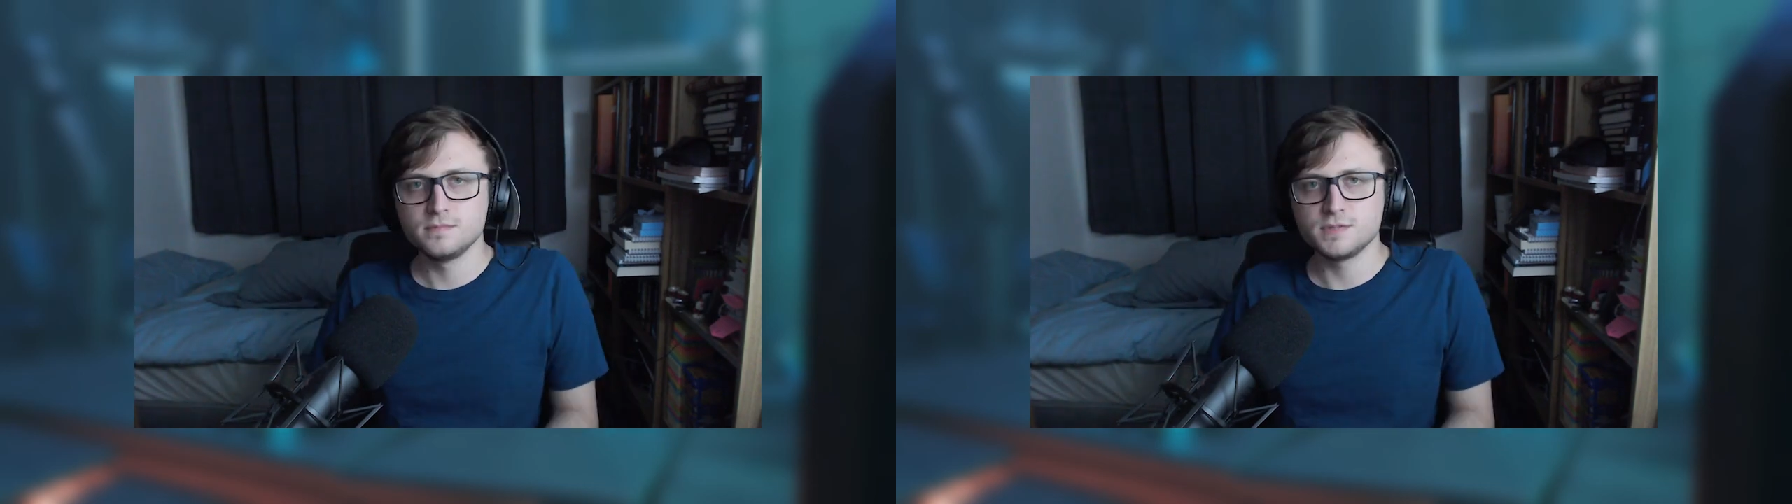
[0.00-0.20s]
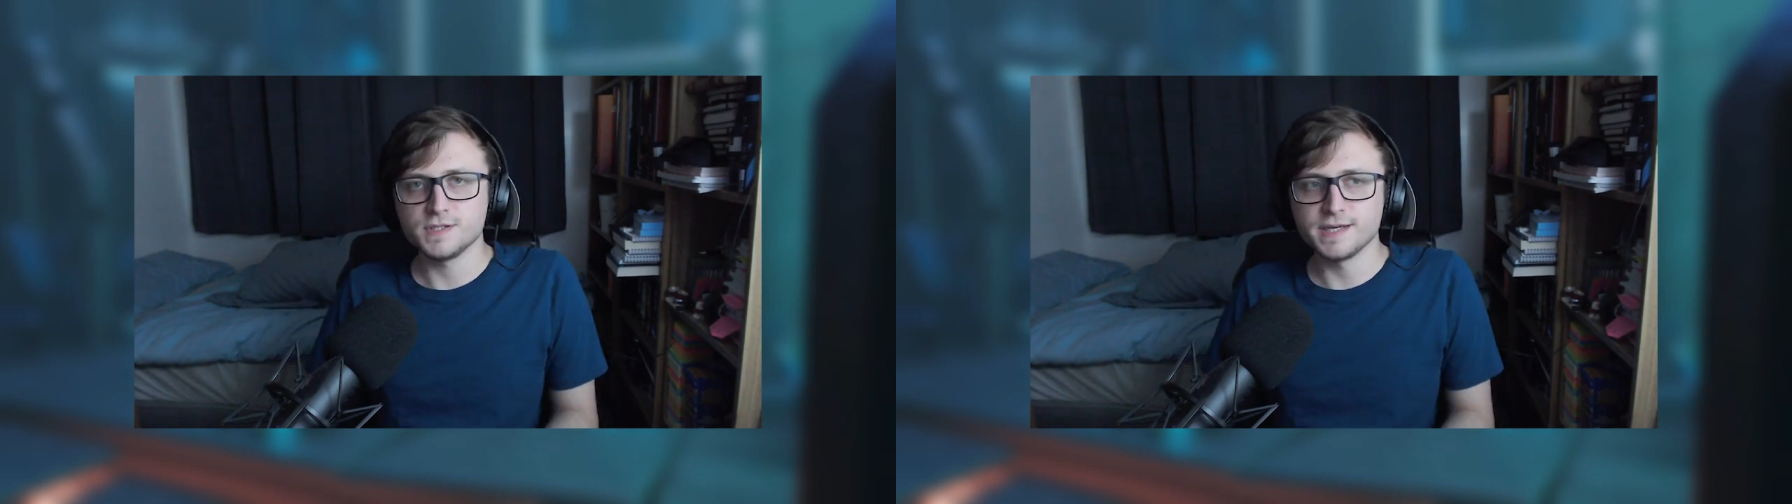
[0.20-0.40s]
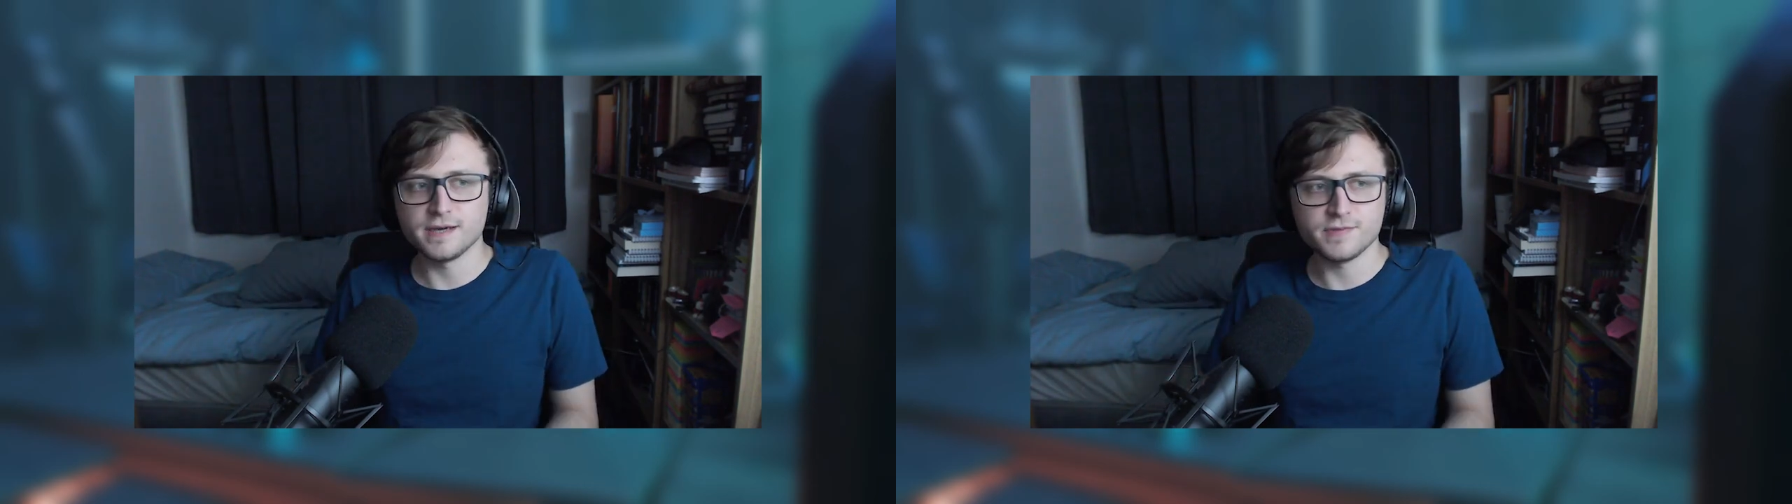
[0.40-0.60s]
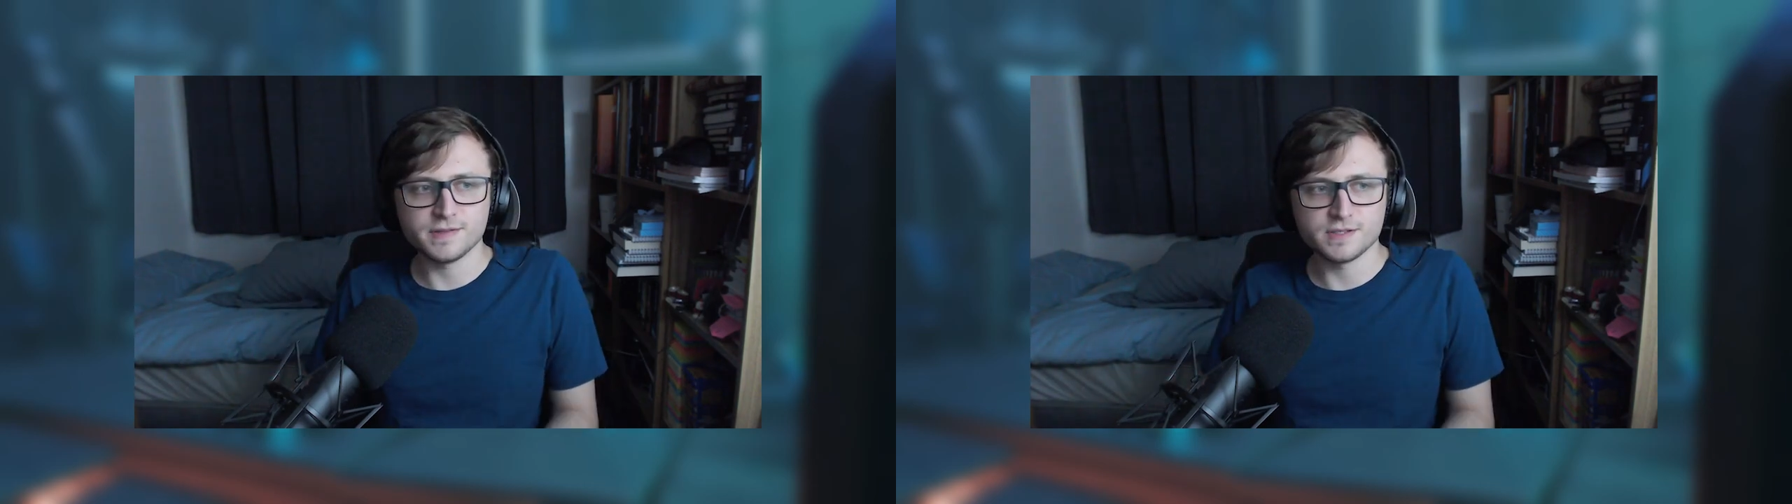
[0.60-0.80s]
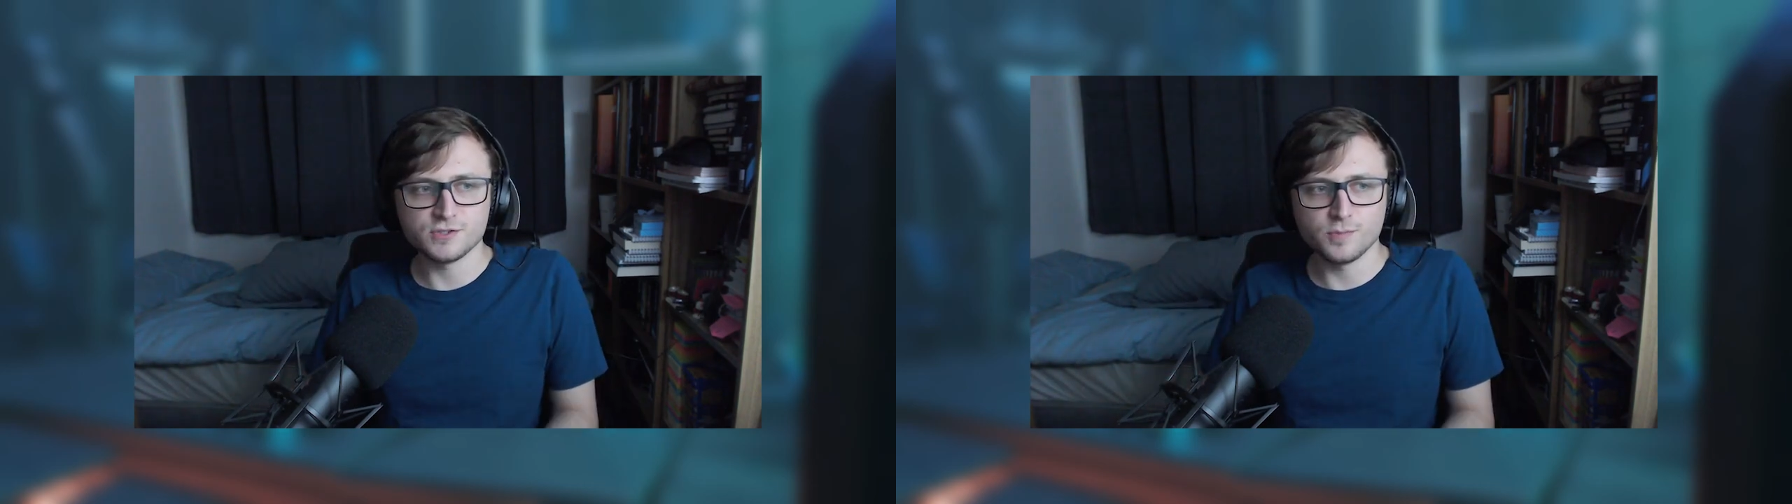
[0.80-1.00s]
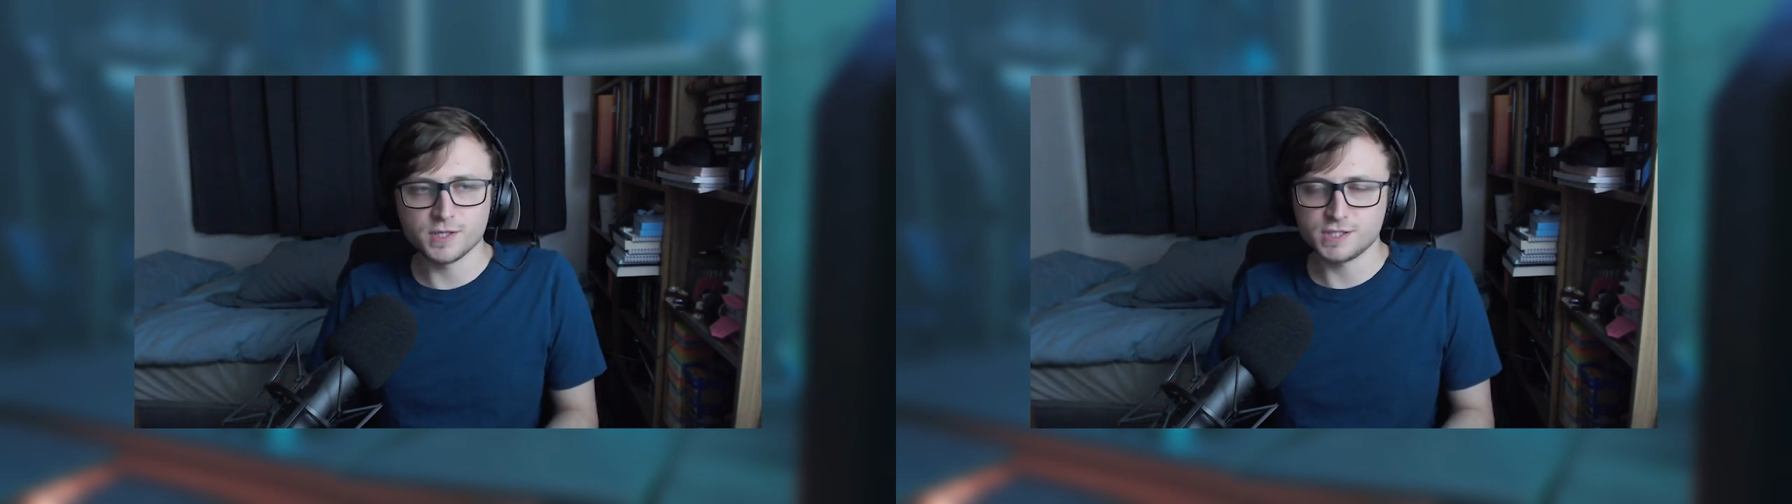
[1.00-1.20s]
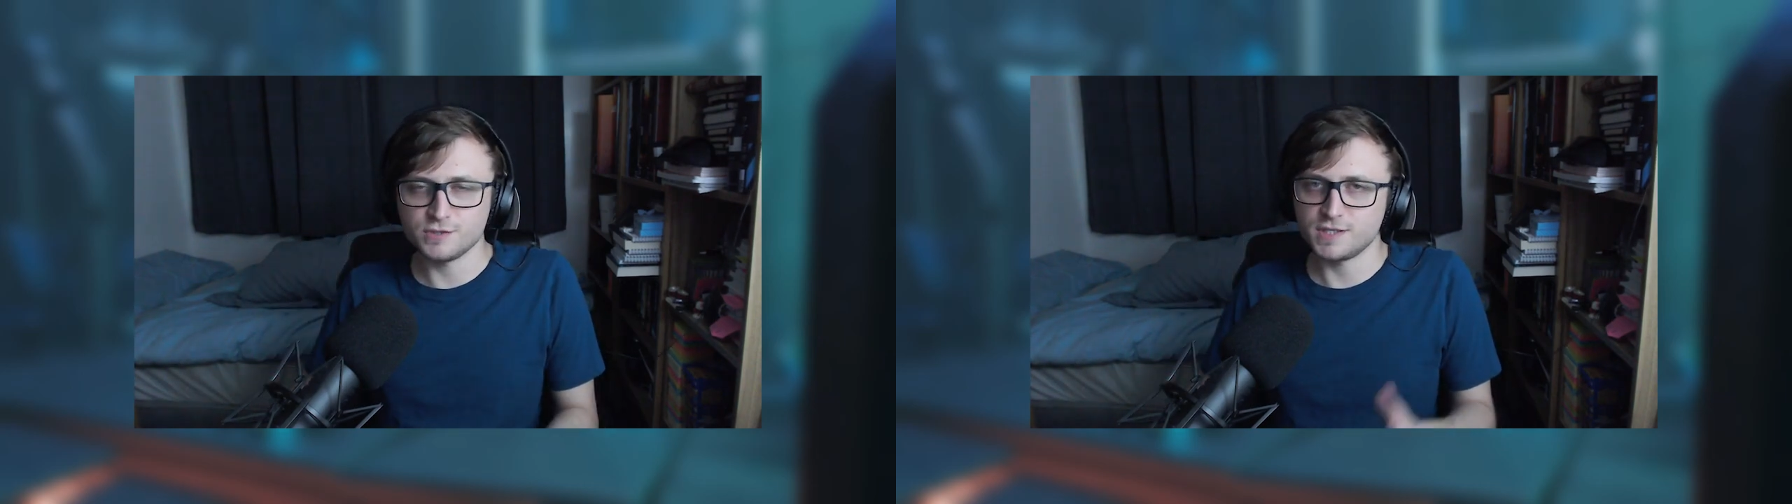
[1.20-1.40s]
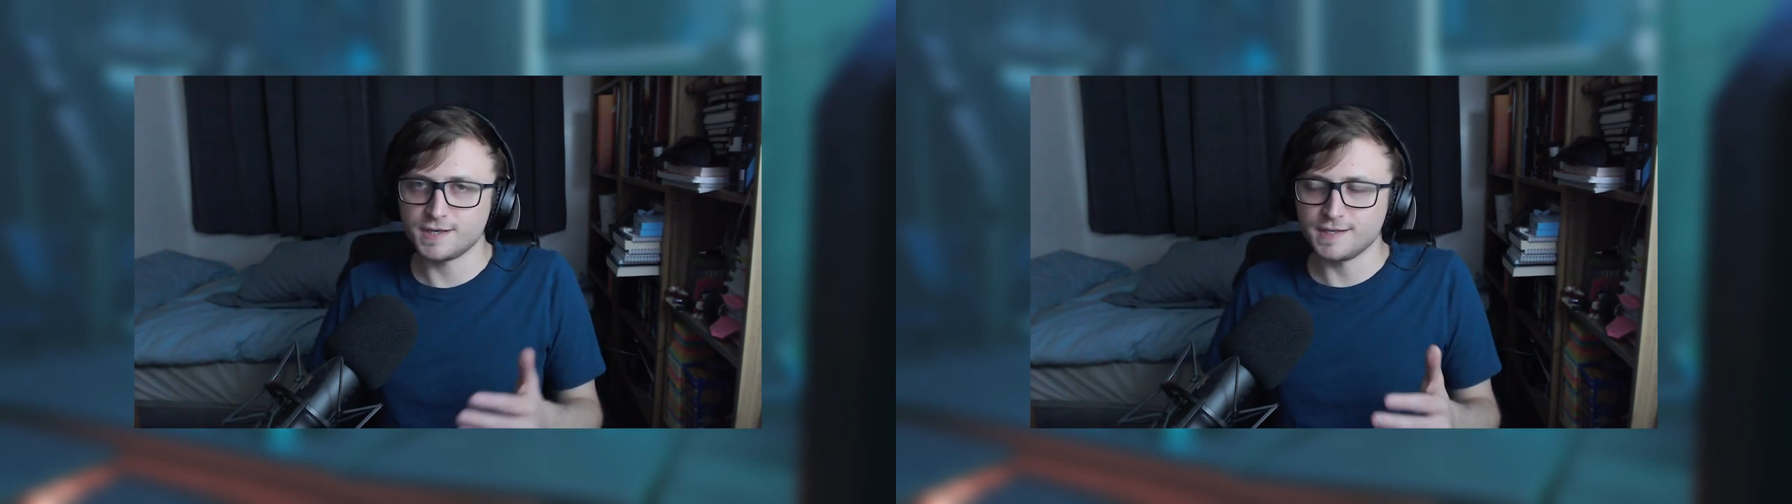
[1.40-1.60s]
So yeah, I think there's not much
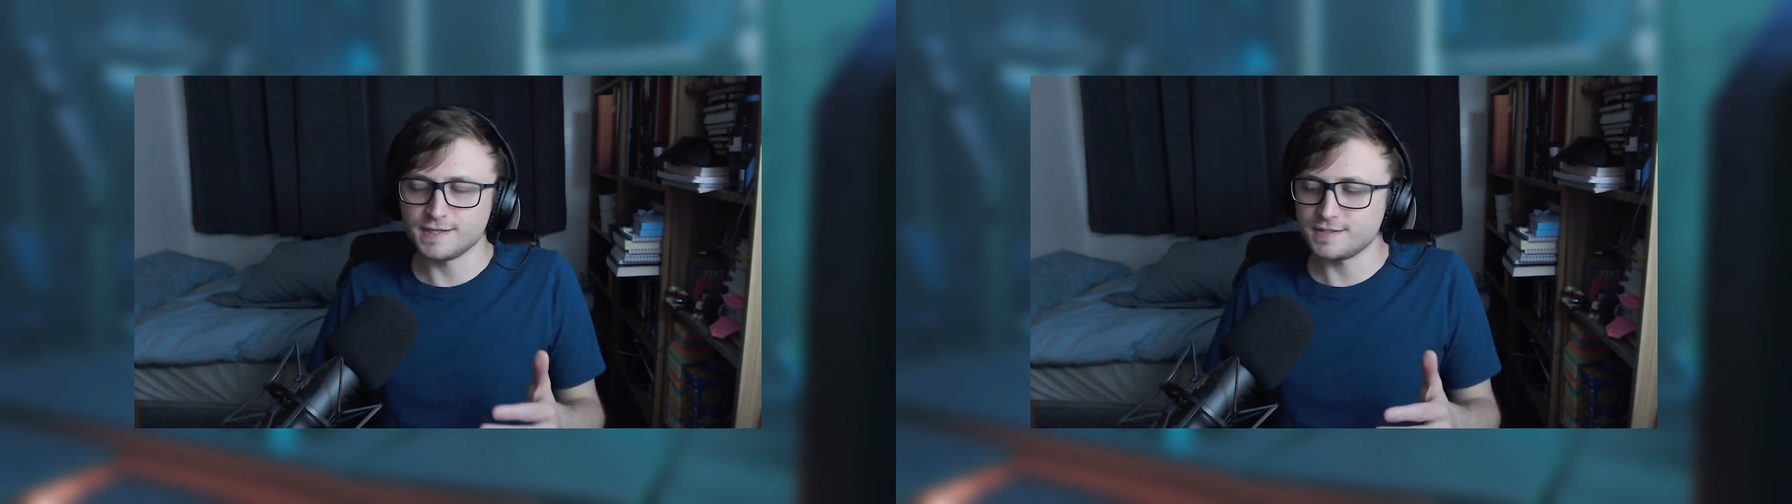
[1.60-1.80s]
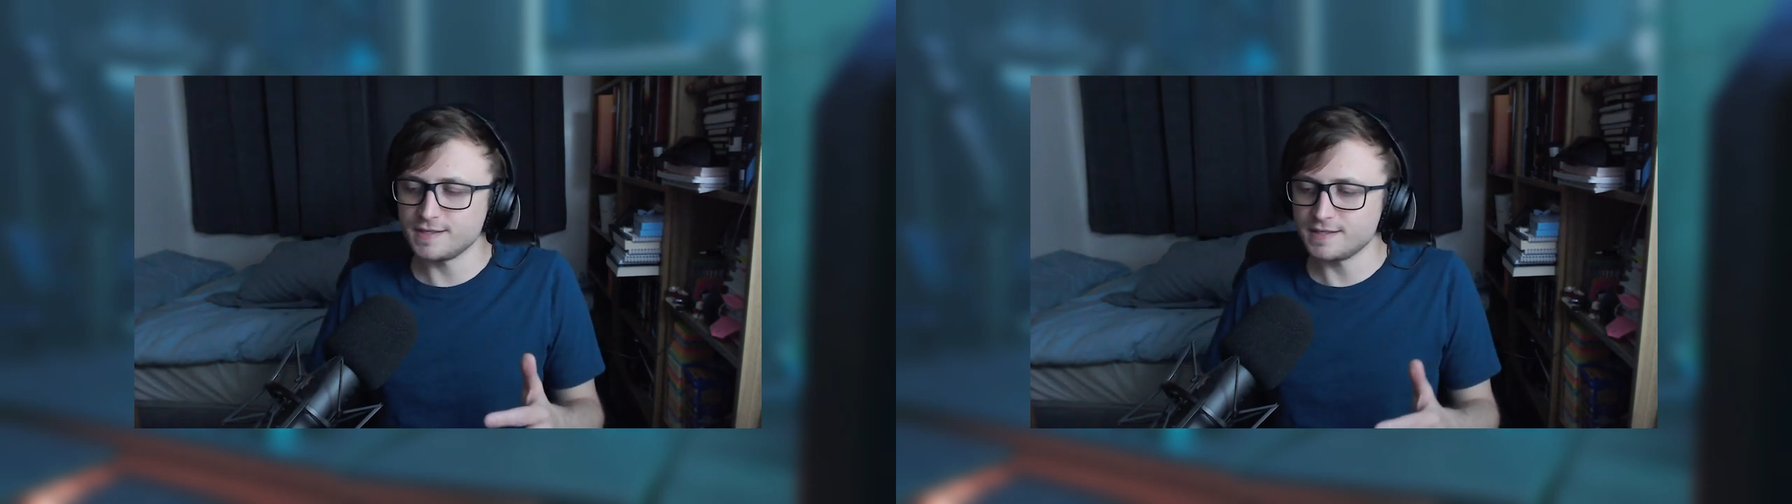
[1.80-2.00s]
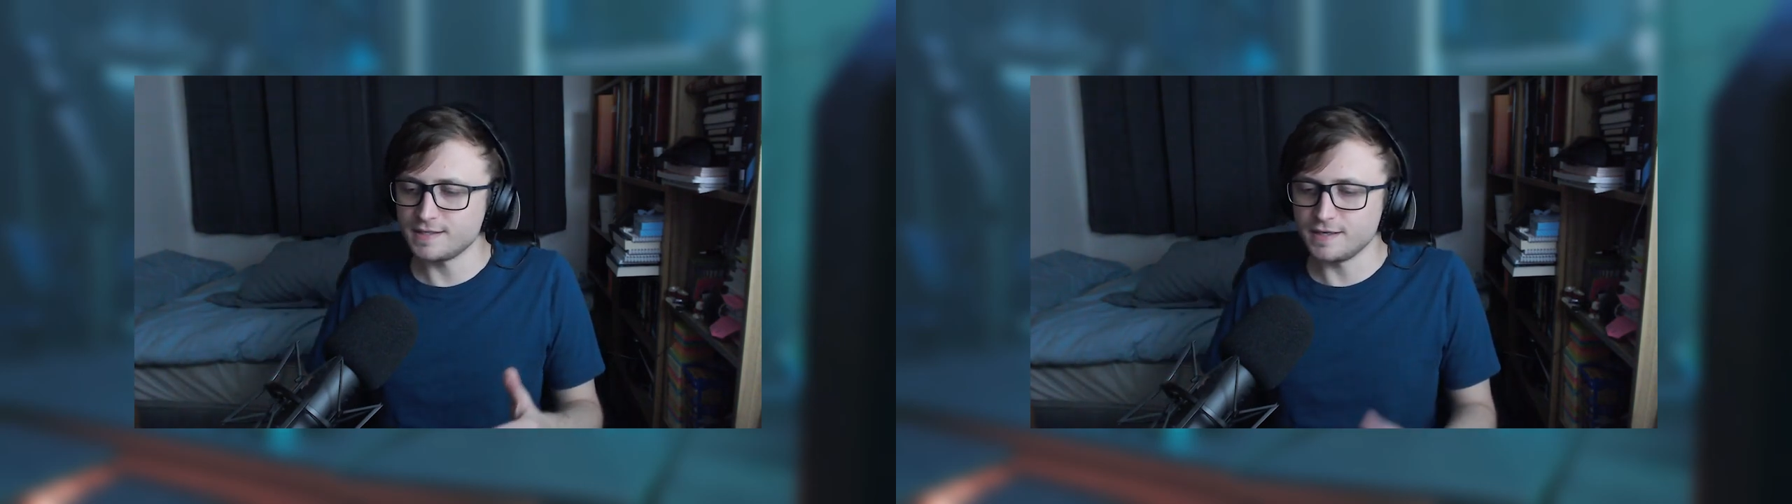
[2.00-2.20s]
else I can add to that.